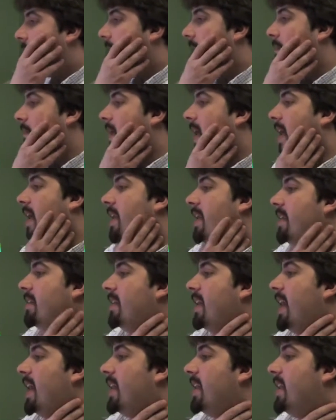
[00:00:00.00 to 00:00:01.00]

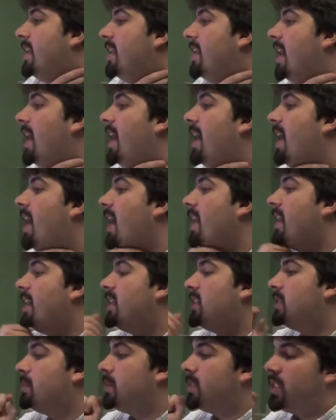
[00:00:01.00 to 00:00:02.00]
added that he
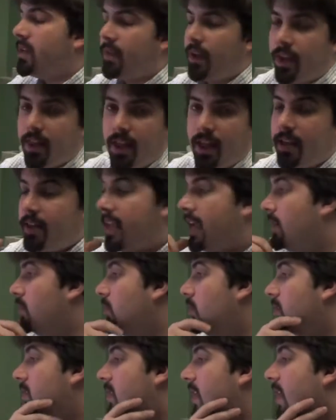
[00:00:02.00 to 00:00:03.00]
highlighted a specific thing that
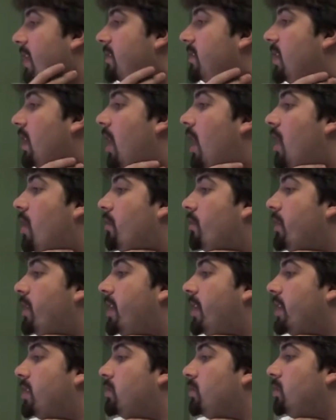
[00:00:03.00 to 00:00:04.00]
Google says
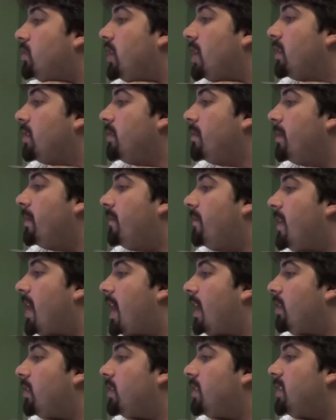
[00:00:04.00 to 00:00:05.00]
redirects will generally be
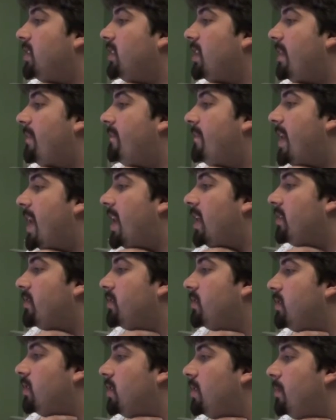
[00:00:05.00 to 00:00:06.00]
followed until a
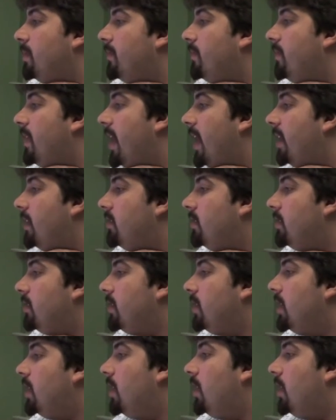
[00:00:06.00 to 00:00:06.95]
valid result can be found.